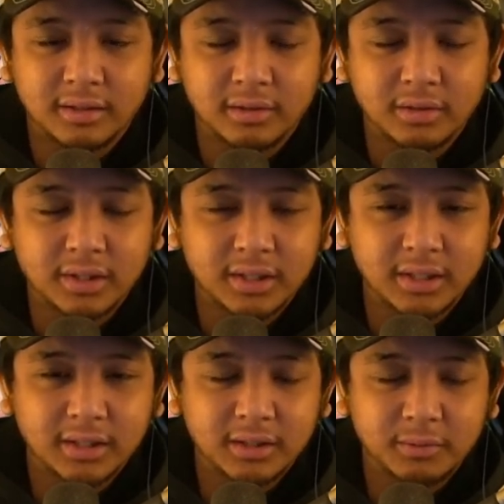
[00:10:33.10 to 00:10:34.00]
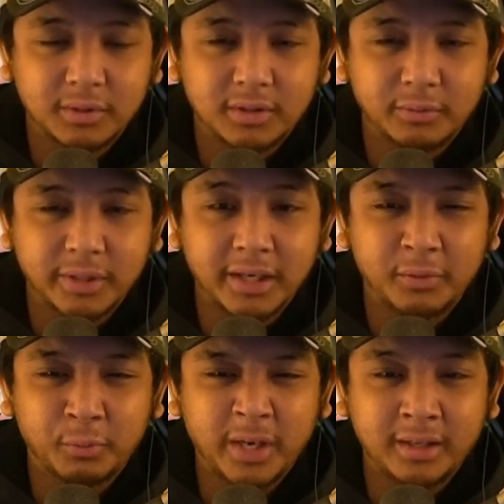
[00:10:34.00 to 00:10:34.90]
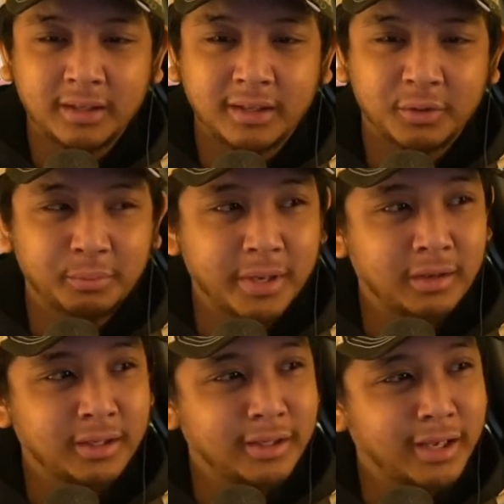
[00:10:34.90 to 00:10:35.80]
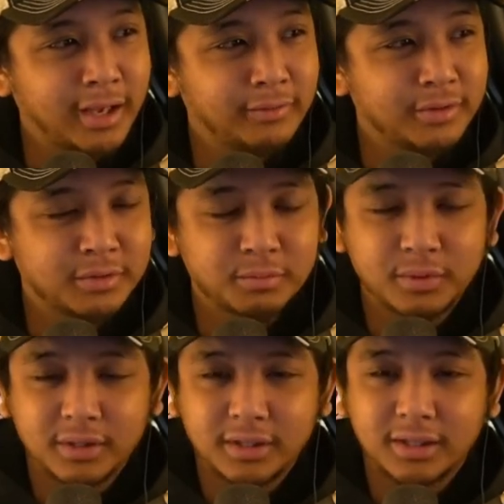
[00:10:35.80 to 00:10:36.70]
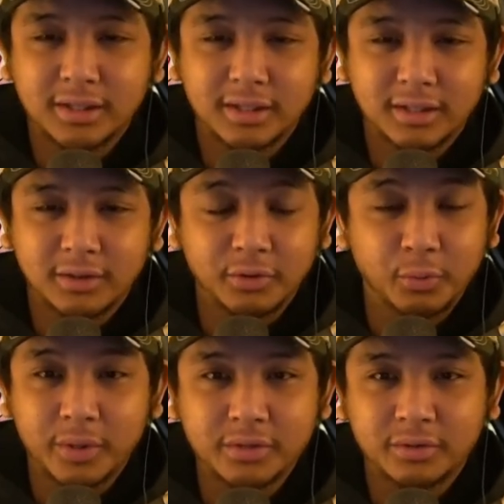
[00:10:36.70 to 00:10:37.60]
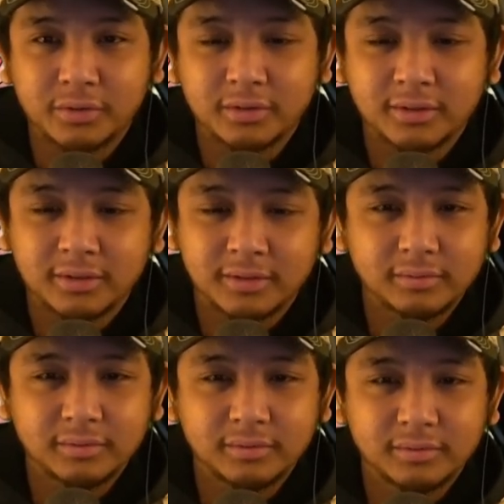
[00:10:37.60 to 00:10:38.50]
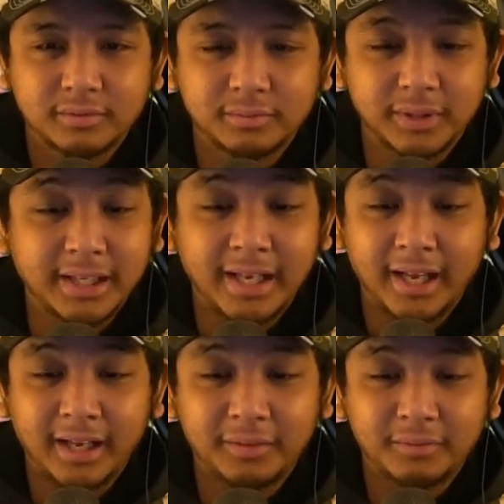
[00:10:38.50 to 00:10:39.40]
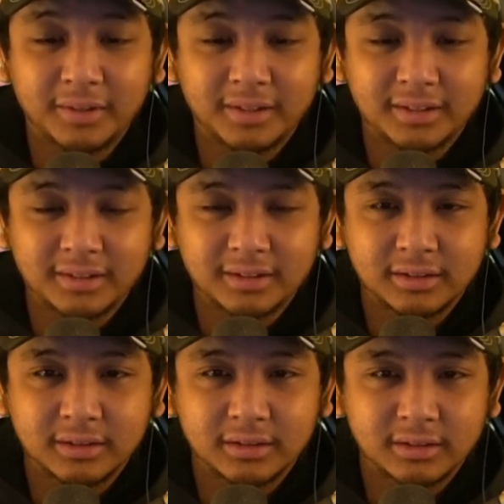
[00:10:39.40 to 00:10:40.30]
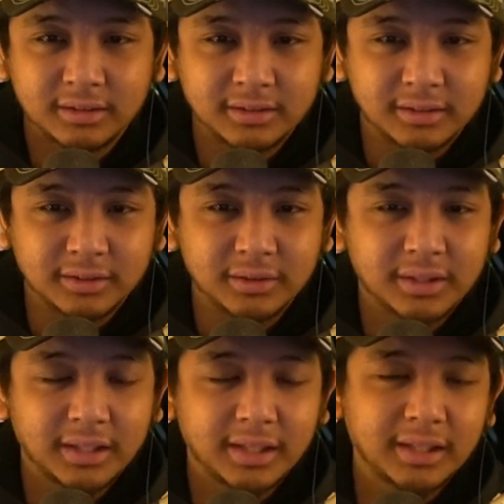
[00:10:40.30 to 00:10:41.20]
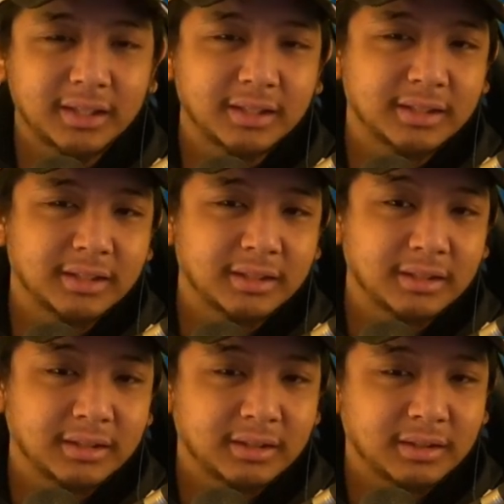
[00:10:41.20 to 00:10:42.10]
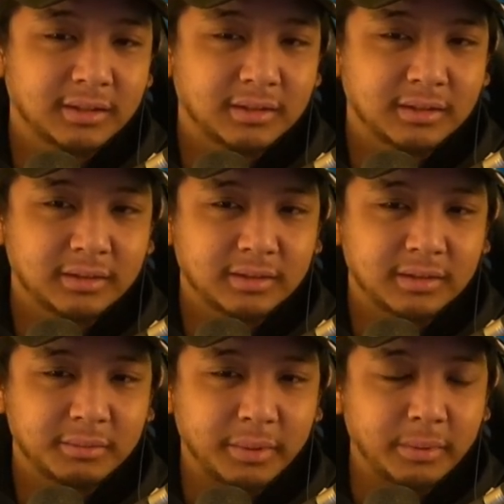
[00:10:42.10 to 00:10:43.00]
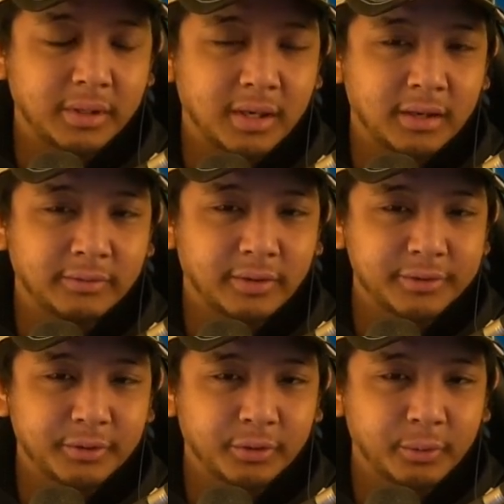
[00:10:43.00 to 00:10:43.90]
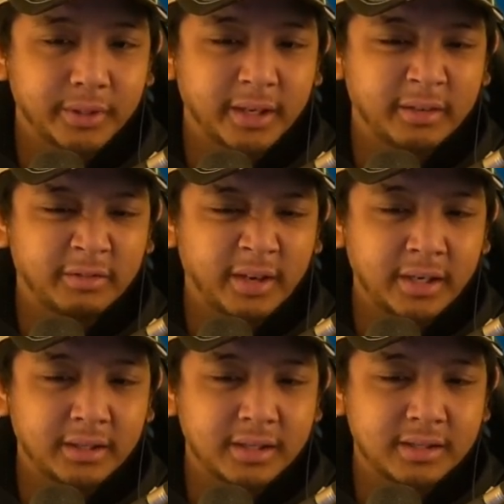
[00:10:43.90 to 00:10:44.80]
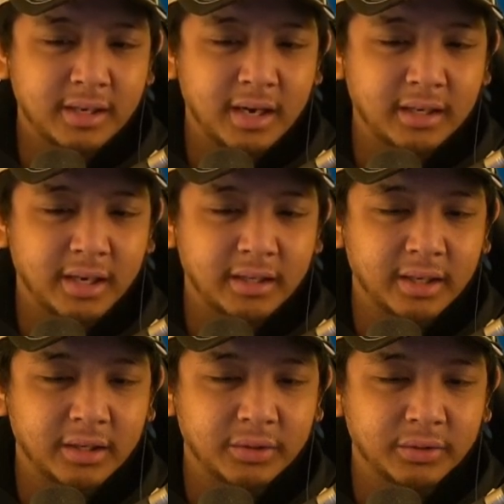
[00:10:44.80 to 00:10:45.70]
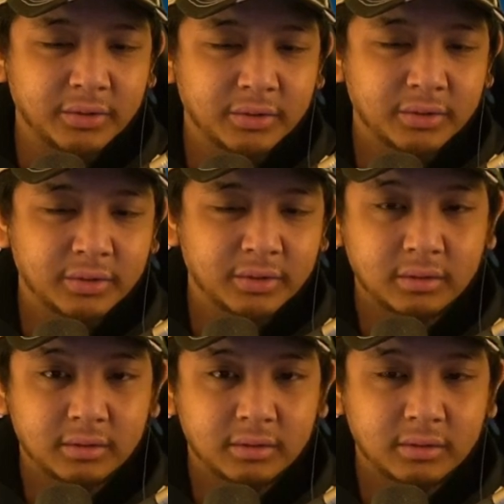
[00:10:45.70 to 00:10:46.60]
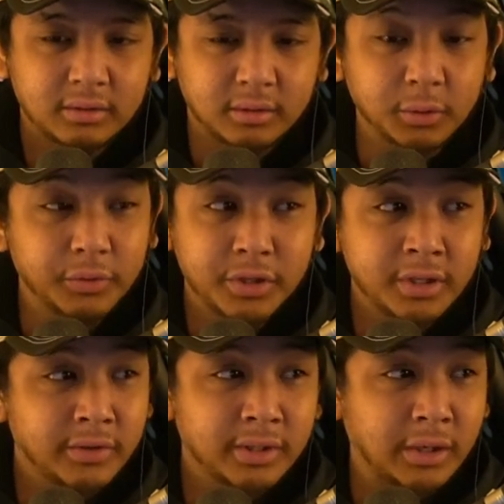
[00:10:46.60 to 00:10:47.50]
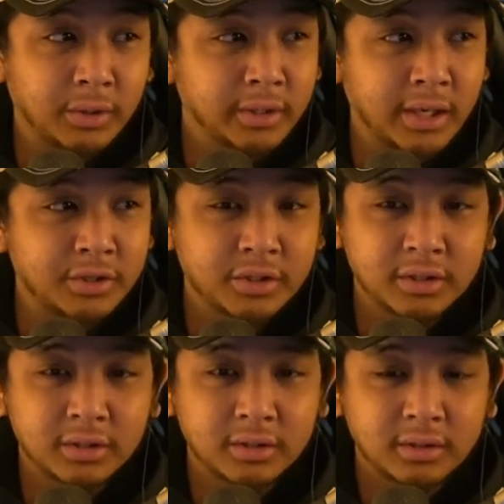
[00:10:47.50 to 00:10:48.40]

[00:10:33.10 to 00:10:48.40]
Okay, well, we didn't ring the little bell he gave us, but or the whistle, but he came. Okay. Maybe Gonfall's the only one that could fight this god Eneru. Luffy couldn't even outrun that shit.